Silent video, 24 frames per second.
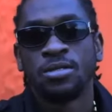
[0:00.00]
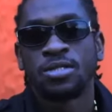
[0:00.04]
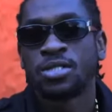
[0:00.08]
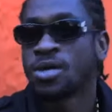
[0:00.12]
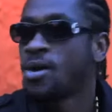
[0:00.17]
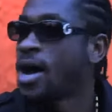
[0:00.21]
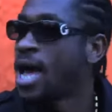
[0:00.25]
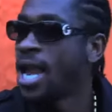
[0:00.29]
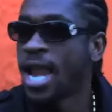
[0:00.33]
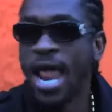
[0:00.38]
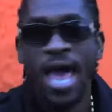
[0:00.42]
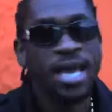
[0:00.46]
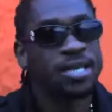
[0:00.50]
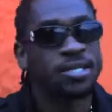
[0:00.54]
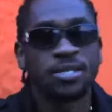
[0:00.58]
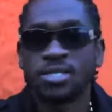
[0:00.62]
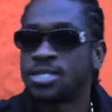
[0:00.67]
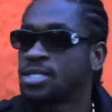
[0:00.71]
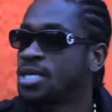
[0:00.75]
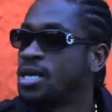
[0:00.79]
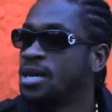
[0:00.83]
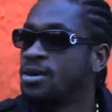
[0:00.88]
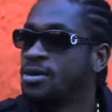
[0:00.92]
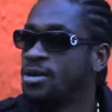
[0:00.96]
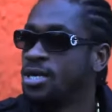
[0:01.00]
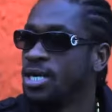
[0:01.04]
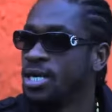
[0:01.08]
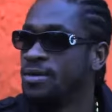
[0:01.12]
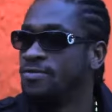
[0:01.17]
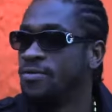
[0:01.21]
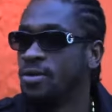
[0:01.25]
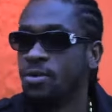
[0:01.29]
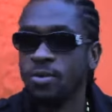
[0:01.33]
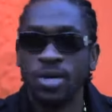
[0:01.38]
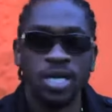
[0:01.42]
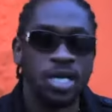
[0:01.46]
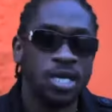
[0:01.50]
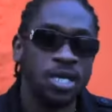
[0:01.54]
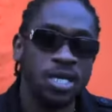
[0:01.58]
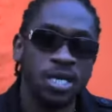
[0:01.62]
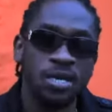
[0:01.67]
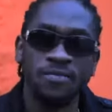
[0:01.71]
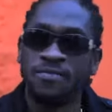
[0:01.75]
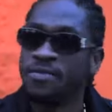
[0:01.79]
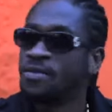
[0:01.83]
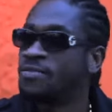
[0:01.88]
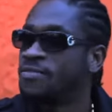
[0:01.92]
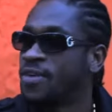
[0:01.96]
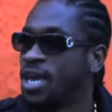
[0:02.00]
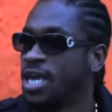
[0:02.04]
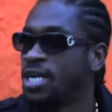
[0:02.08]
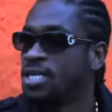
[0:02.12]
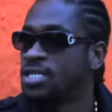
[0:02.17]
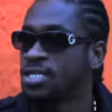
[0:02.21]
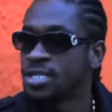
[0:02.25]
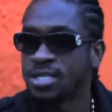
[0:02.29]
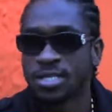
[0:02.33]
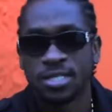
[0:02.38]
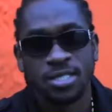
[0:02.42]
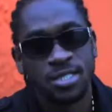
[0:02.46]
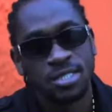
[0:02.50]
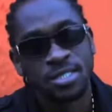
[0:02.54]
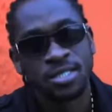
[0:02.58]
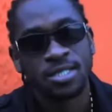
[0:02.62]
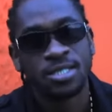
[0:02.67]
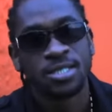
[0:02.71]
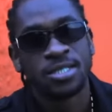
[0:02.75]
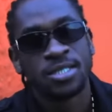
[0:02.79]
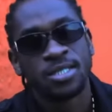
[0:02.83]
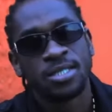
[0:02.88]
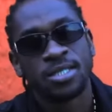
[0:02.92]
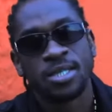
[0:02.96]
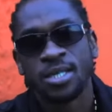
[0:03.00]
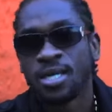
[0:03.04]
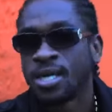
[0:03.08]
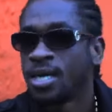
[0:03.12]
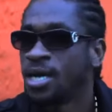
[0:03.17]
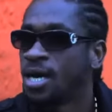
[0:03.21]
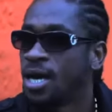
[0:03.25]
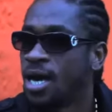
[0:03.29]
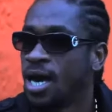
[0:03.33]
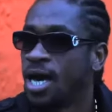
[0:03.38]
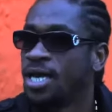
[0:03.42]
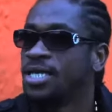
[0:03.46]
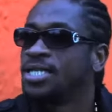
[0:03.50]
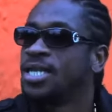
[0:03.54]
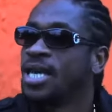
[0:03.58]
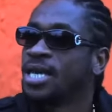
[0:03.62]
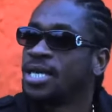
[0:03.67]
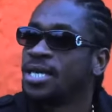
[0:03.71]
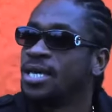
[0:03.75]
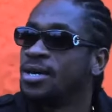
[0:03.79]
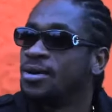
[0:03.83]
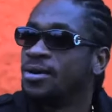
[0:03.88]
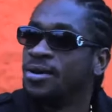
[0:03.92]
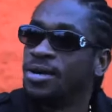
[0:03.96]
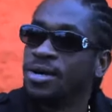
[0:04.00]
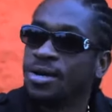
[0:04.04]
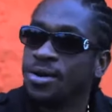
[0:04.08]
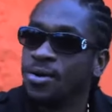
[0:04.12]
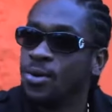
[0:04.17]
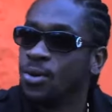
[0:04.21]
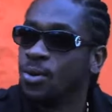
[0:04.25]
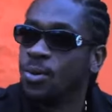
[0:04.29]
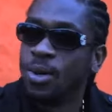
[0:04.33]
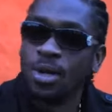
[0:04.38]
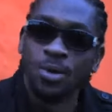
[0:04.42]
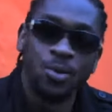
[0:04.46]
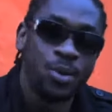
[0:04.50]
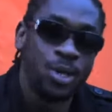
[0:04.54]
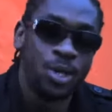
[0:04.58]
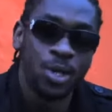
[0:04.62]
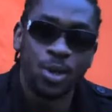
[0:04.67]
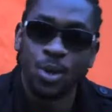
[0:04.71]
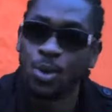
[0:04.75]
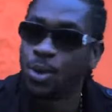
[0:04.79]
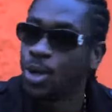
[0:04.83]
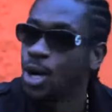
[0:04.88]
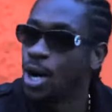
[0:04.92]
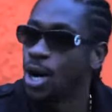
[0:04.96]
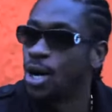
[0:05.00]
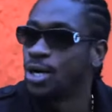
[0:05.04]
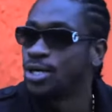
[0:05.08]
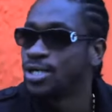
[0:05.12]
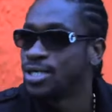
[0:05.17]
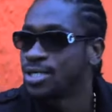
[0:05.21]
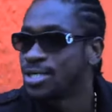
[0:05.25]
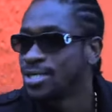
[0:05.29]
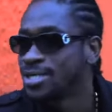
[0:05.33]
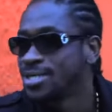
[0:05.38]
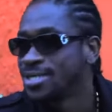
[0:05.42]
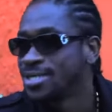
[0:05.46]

So I like to scare the evil with the evil face and take care of the good one with the good heart.